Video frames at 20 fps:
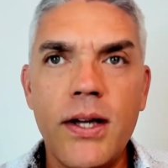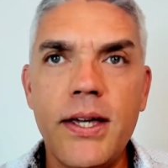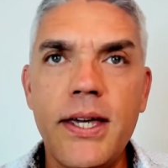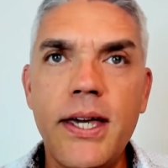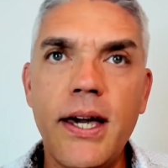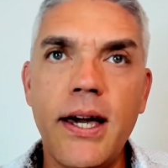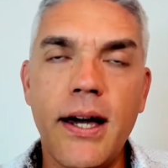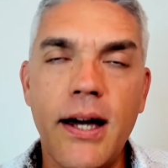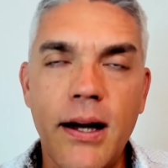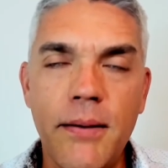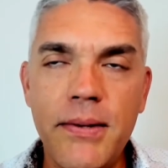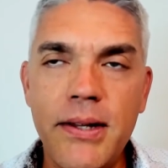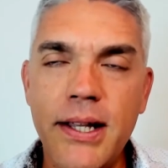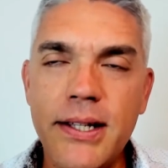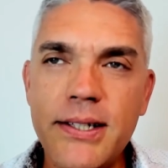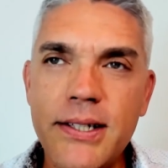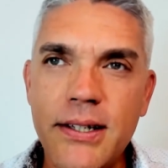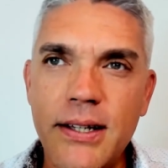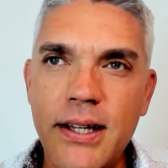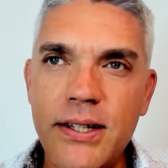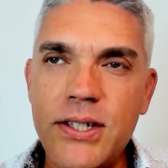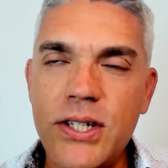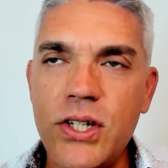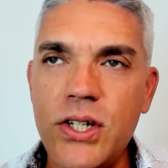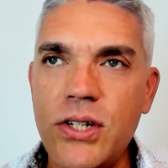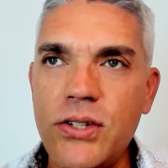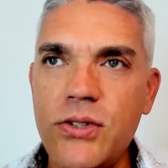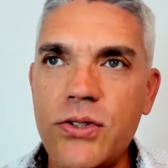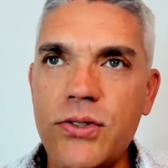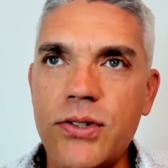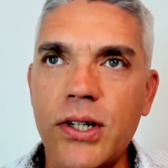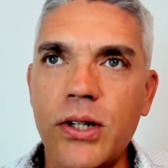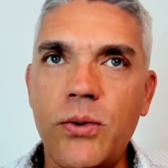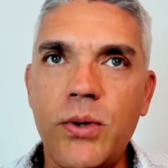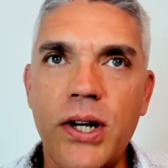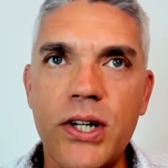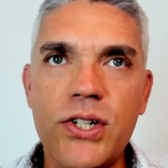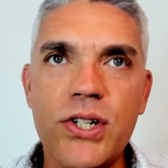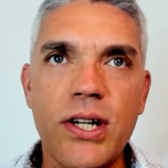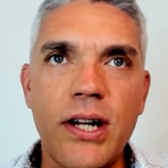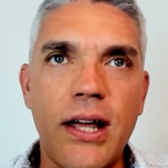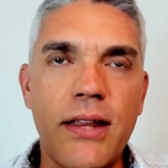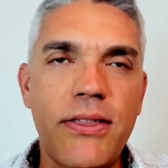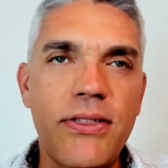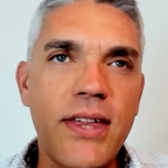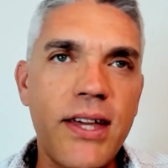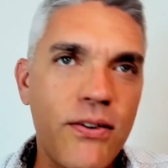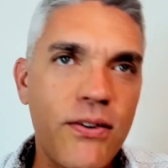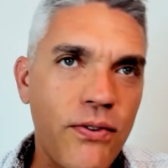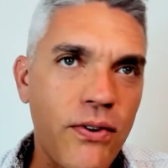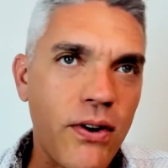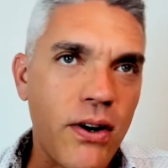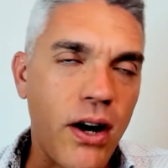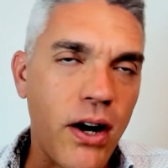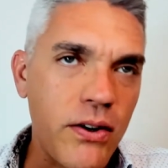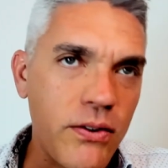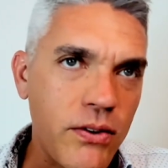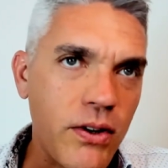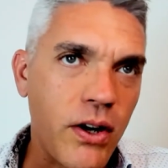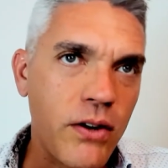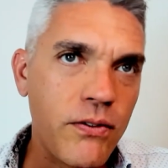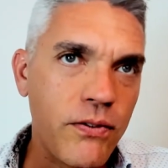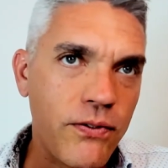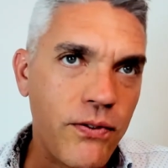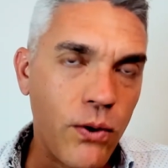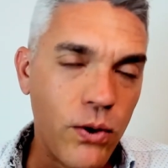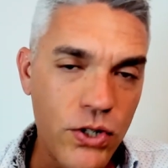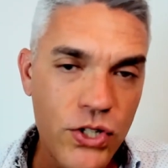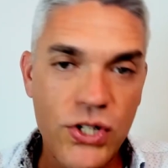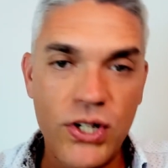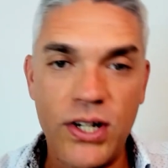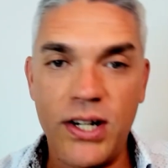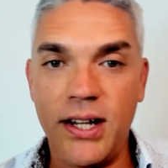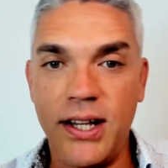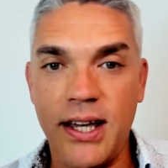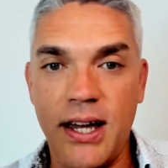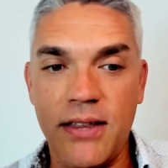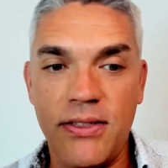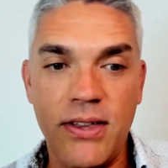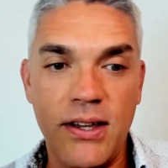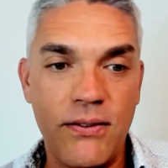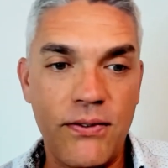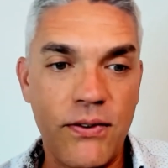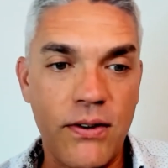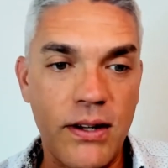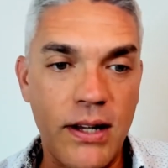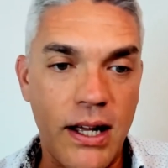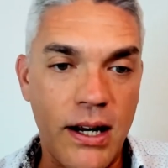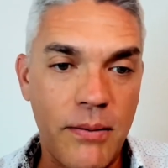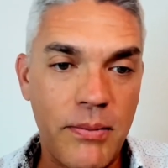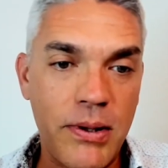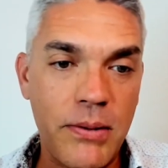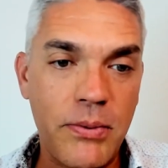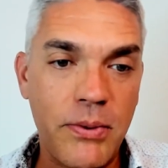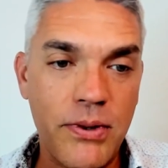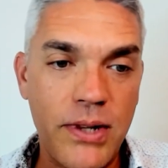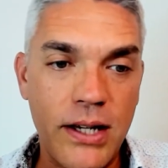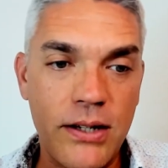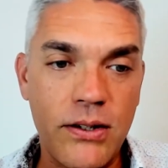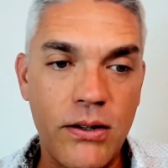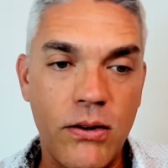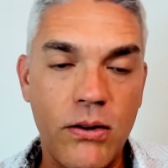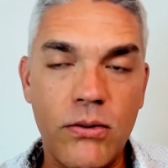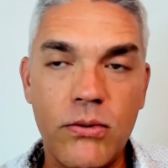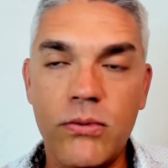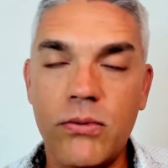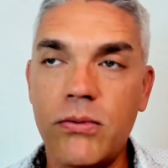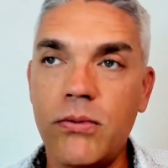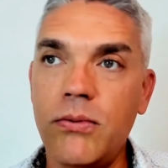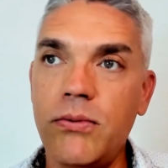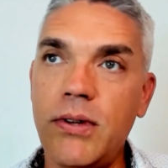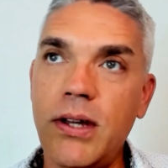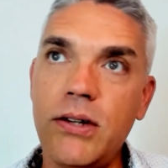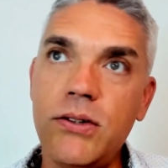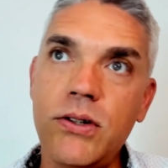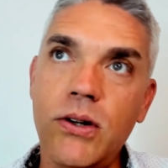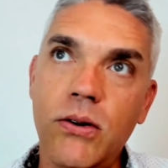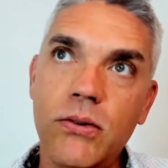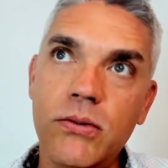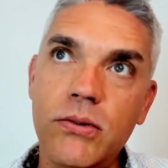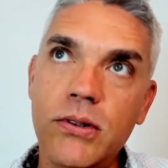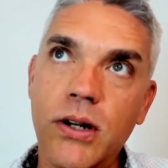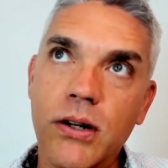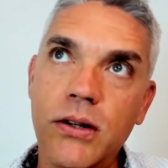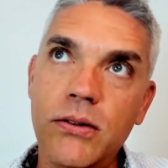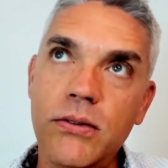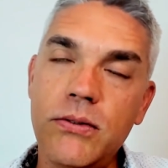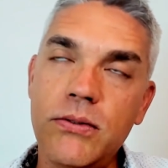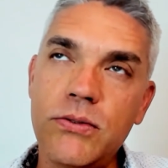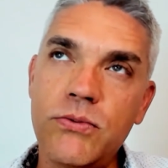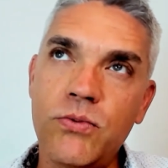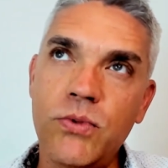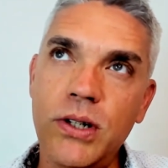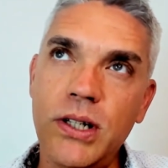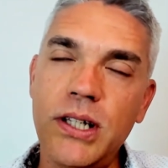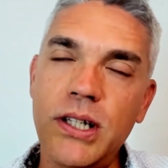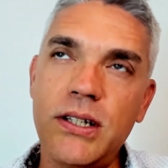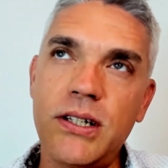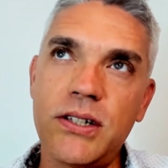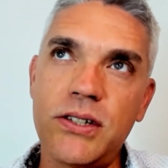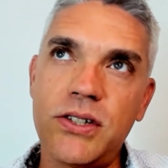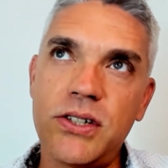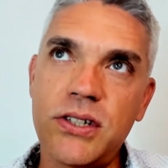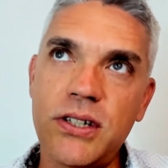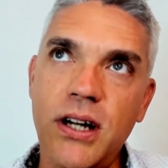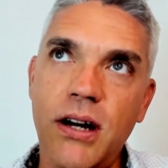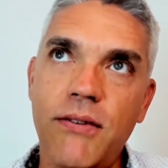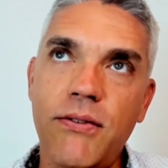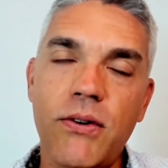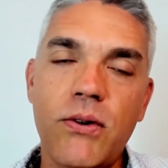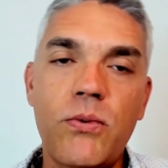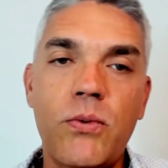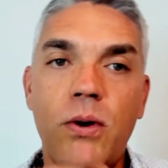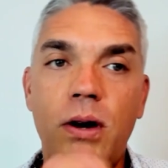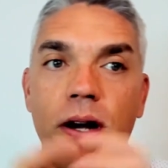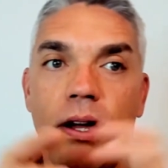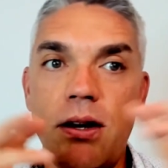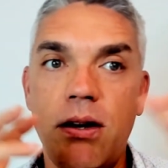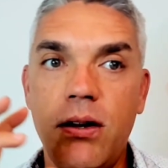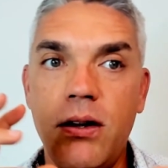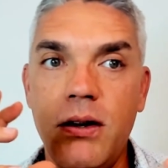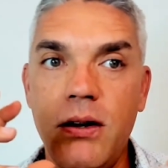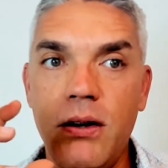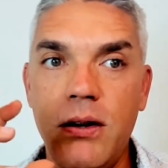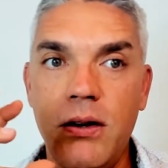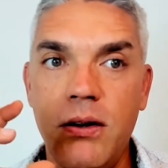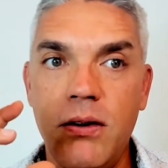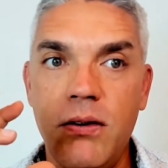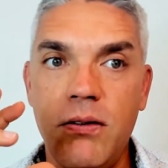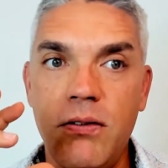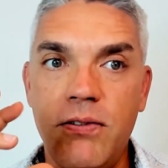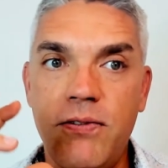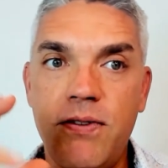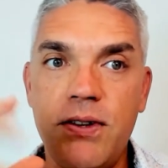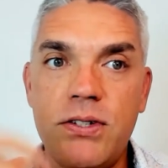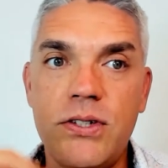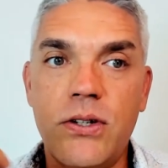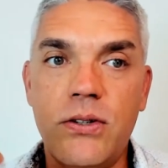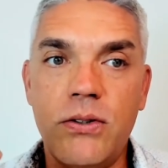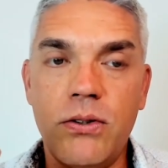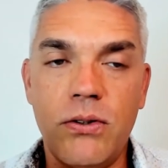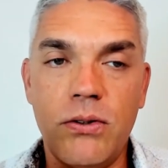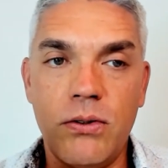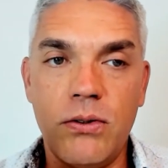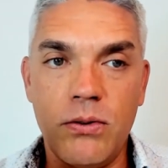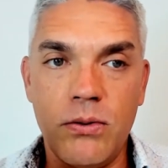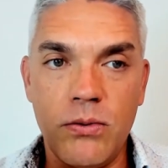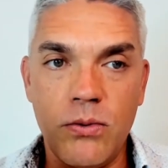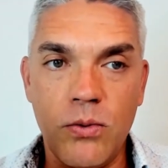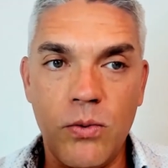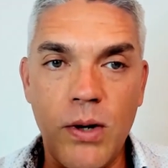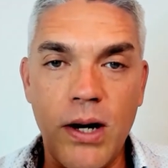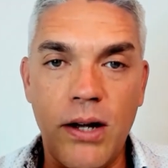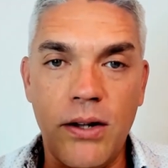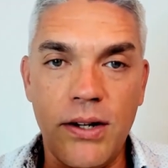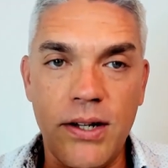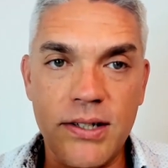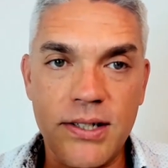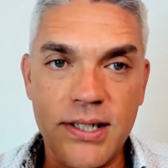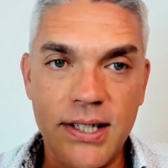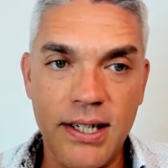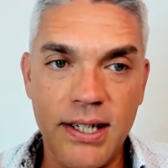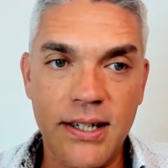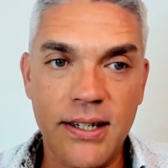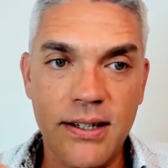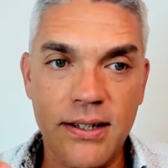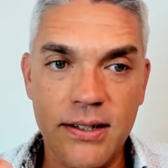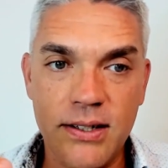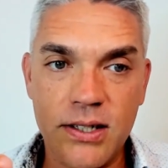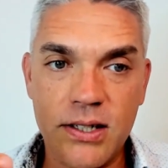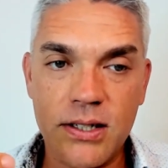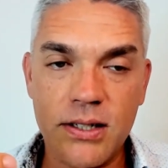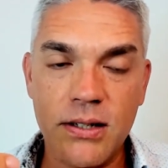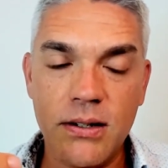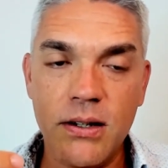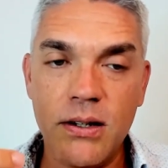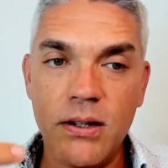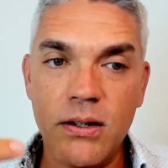Yeah, I mean that's an interesting question. I think unfortunately, I think for a lot of people they don't really discover what physical wellness is